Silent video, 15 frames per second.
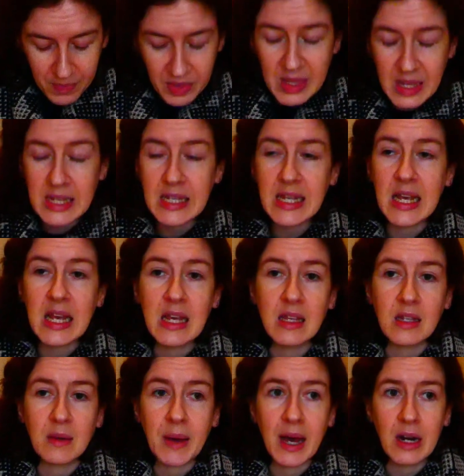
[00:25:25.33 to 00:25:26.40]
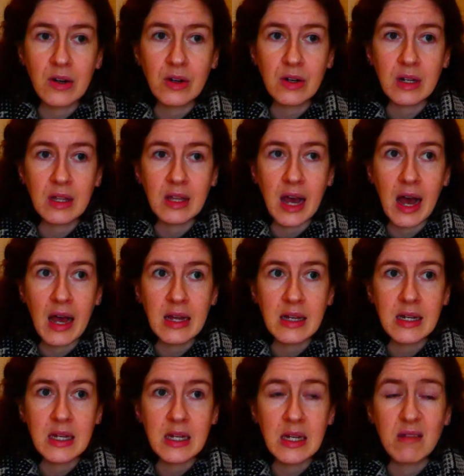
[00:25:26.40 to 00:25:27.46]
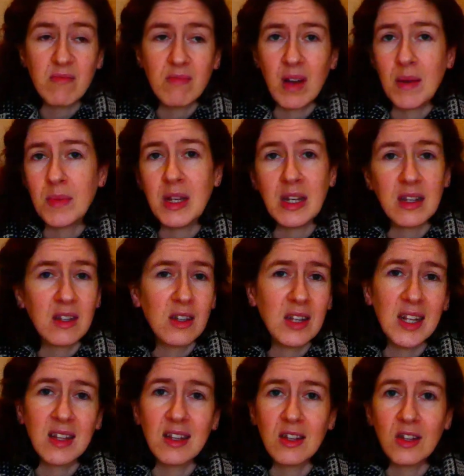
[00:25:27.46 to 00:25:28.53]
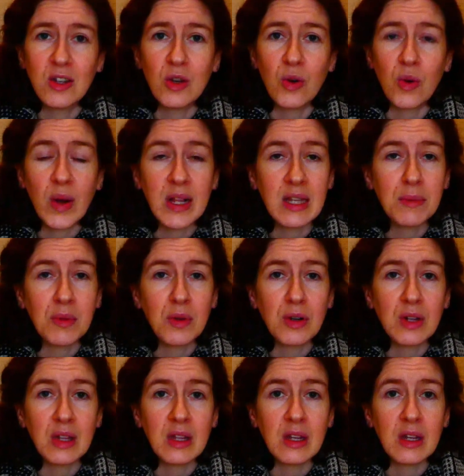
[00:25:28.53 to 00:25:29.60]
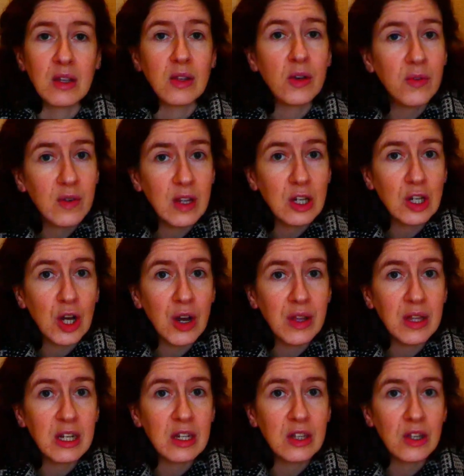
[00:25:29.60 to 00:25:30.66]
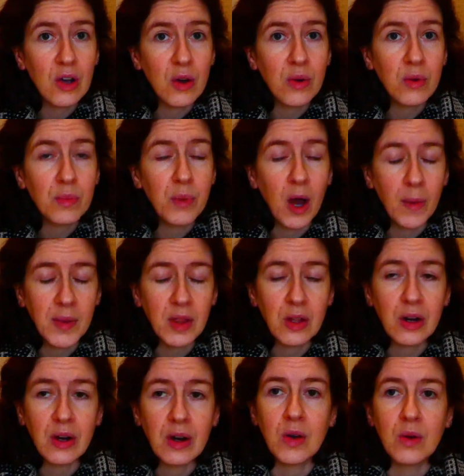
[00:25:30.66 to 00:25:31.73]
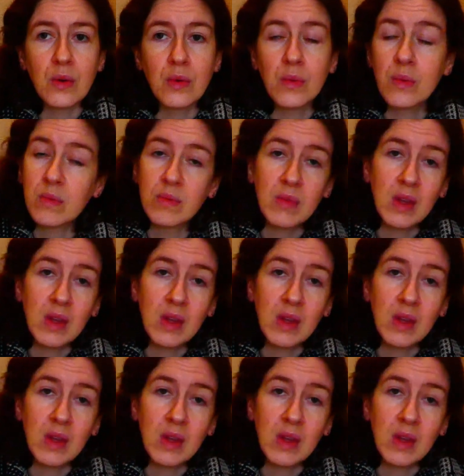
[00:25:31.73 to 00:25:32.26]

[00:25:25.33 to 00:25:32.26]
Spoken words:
This is a pattern that, I mean, it's you know, quite similar to the Sophie shawl that is so popular, though